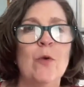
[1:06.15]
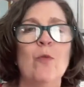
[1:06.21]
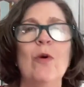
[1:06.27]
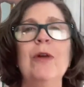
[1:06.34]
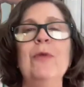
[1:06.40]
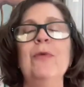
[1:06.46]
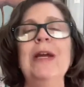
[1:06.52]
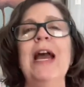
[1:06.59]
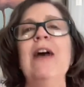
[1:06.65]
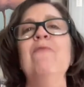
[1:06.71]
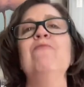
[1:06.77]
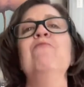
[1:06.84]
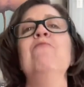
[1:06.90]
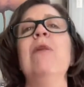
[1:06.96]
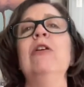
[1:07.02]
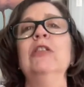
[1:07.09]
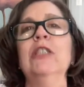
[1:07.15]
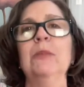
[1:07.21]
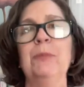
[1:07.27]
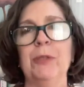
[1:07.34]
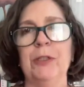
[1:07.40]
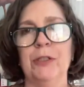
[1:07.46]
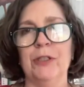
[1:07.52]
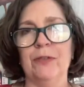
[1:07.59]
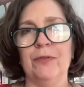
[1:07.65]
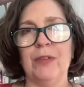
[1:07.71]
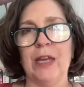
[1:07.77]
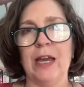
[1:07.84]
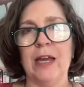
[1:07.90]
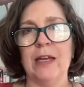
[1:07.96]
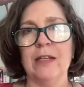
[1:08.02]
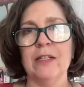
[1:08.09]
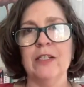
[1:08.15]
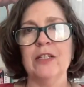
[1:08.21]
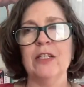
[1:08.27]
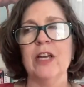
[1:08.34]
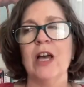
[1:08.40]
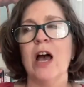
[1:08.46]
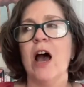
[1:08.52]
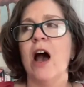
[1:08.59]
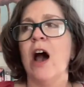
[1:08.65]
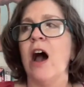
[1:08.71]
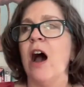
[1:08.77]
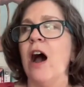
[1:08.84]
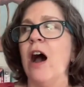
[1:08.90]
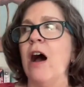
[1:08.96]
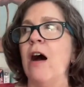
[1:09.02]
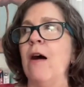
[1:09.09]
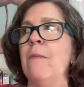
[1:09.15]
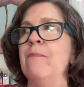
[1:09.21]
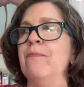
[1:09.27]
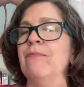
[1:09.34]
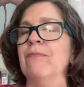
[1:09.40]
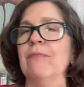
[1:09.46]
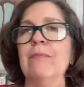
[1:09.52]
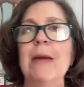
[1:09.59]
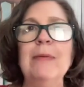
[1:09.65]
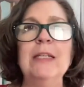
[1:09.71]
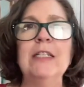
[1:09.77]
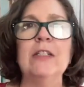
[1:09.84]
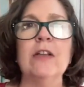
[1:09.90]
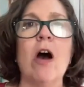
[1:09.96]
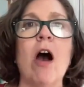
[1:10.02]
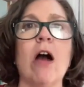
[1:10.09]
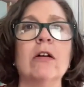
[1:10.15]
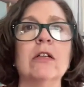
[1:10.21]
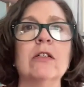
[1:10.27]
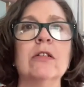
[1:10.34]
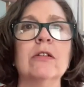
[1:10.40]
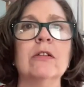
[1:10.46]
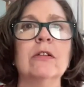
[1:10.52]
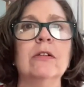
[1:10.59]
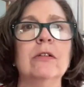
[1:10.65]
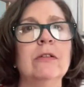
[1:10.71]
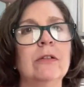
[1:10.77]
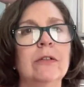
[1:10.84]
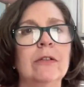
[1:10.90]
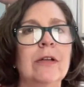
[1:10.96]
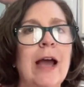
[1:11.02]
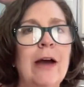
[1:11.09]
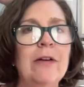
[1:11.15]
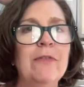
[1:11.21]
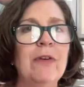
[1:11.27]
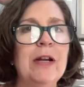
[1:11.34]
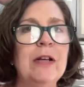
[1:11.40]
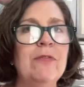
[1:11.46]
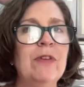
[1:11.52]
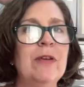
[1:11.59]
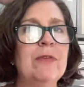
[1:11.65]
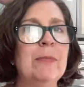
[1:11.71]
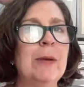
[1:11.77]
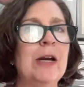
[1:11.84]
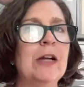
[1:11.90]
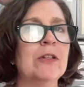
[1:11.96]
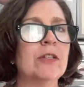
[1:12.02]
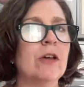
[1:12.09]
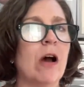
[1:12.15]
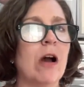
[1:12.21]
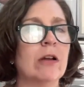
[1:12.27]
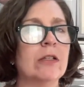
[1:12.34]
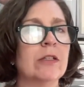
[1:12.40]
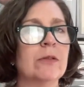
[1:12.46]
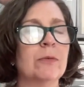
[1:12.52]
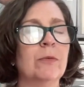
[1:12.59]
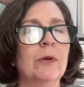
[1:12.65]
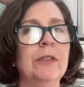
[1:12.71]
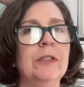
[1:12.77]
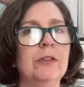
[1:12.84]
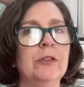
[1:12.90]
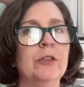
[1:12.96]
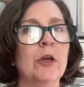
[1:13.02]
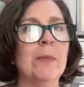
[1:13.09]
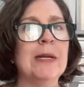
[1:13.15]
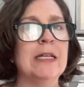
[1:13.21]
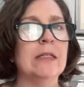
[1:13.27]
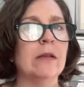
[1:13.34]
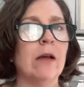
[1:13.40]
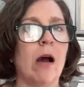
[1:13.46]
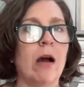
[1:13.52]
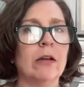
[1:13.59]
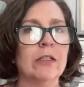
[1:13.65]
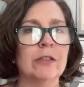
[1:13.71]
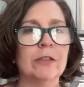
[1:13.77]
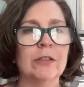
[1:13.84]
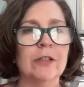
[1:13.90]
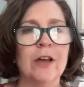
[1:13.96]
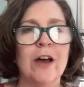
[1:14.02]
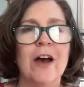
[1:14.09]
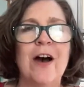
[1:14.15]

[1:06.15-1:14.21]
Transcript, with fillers: When we have multiples of things, um, maybe socks. How do you find your favorite pair of socks when there's so many socks?